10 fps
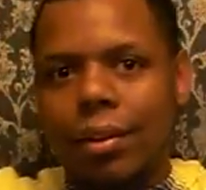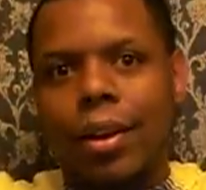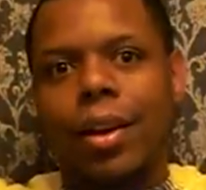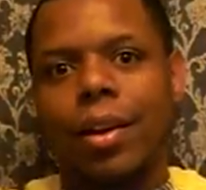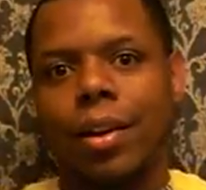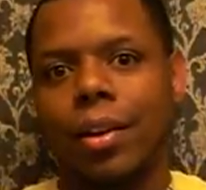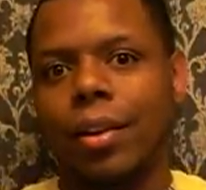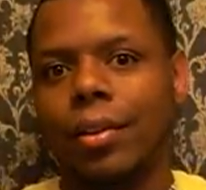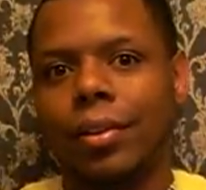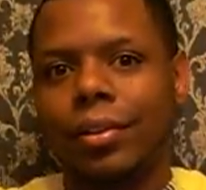
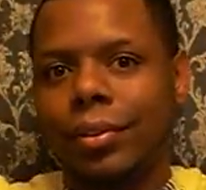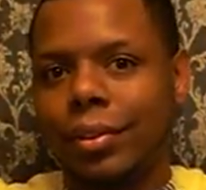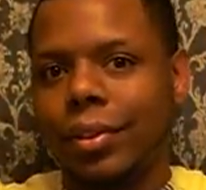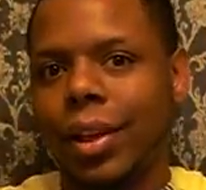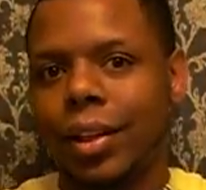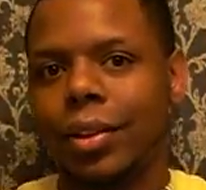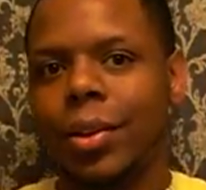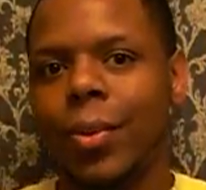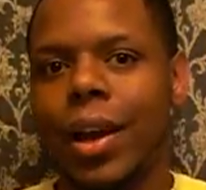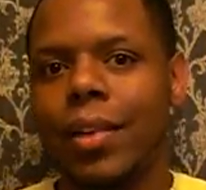laid, like a
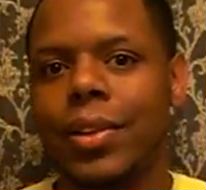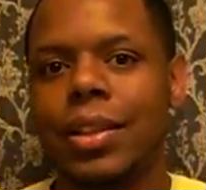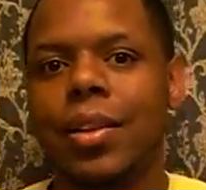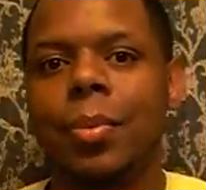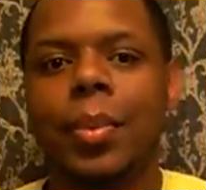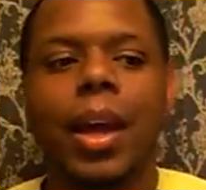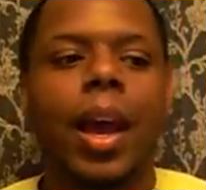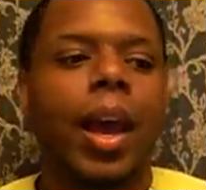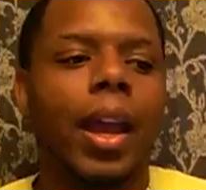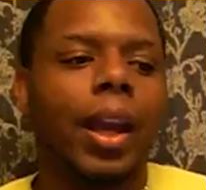little wavy something,
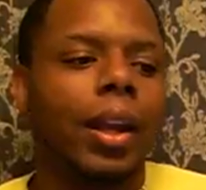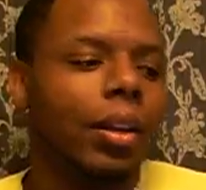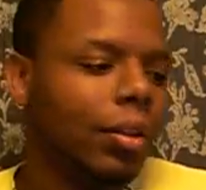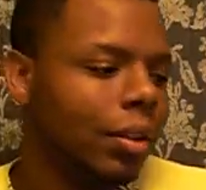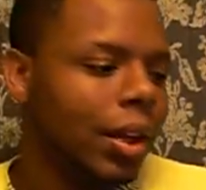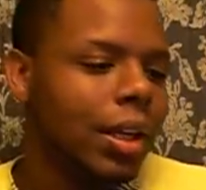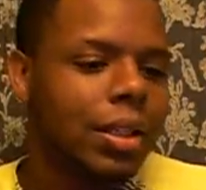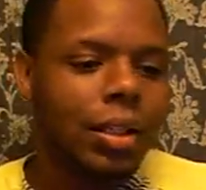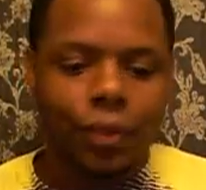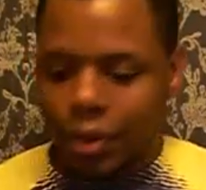and he's
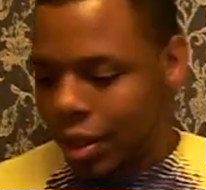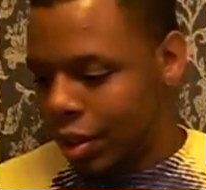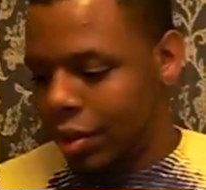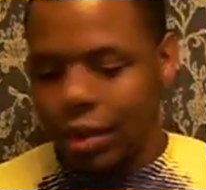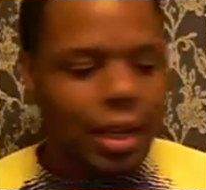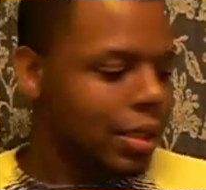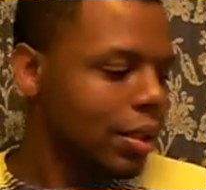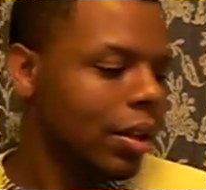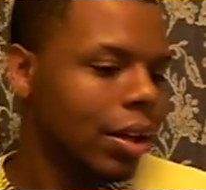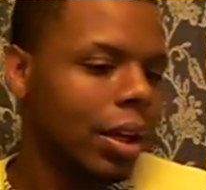sitting up here next to
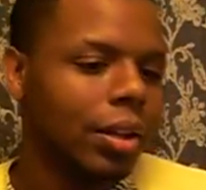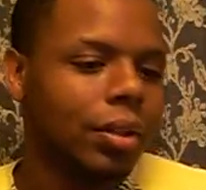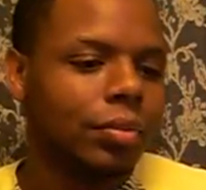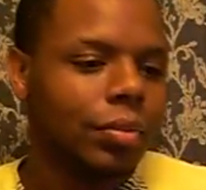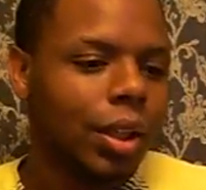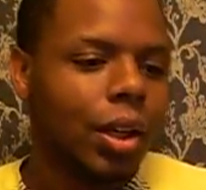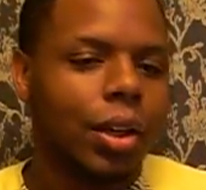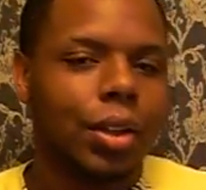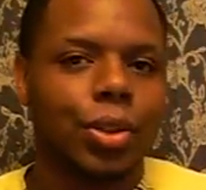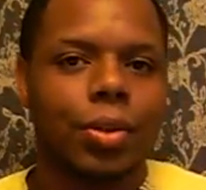her in
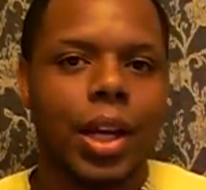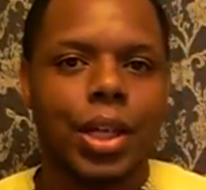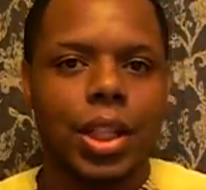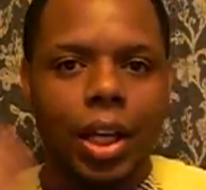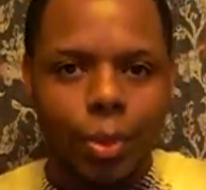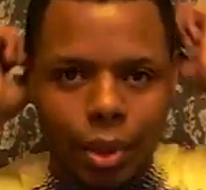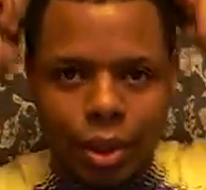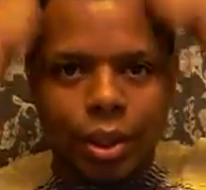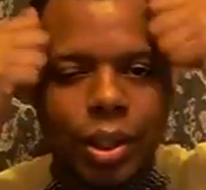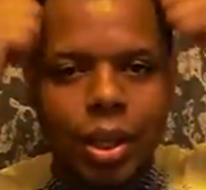a track jacket with the
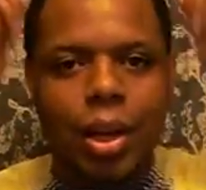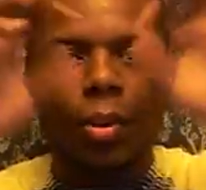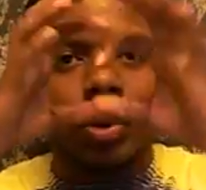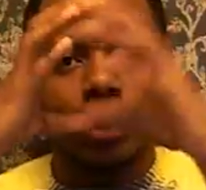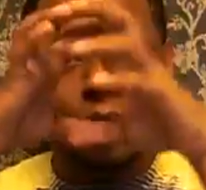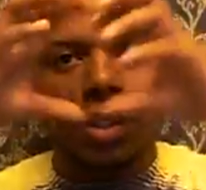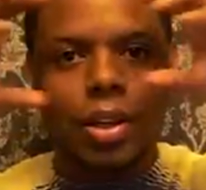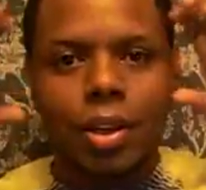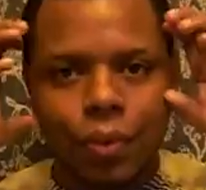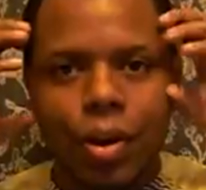hood on with the
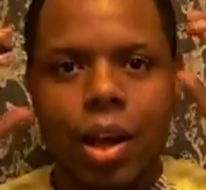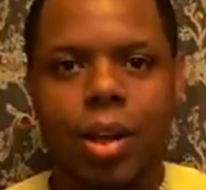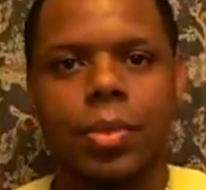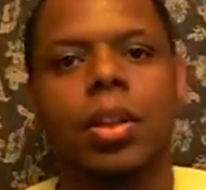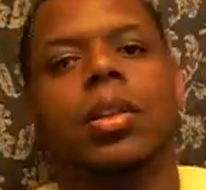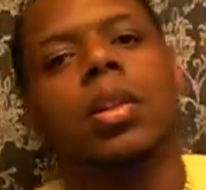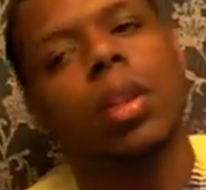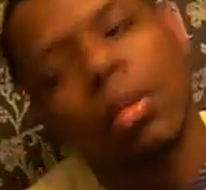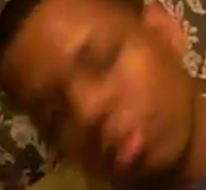stunner frames. He just.